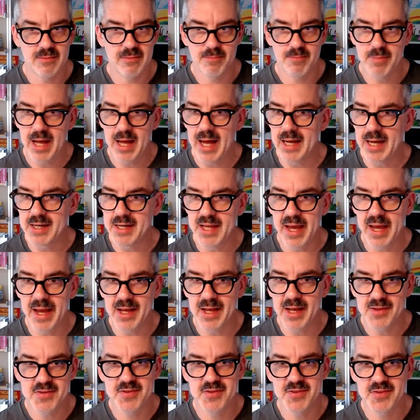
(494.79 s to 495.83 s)

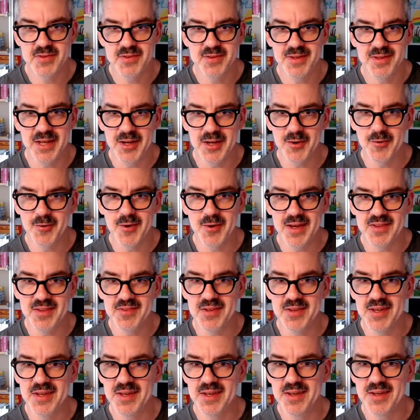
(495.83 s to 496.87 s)
podcasts like
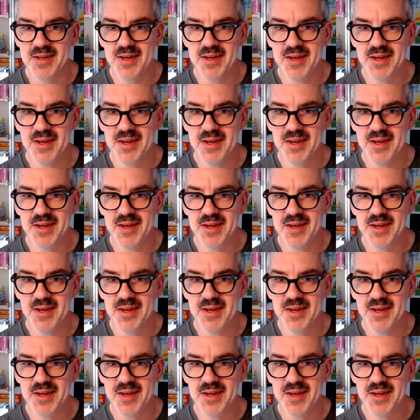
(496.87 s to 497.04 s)
crazy,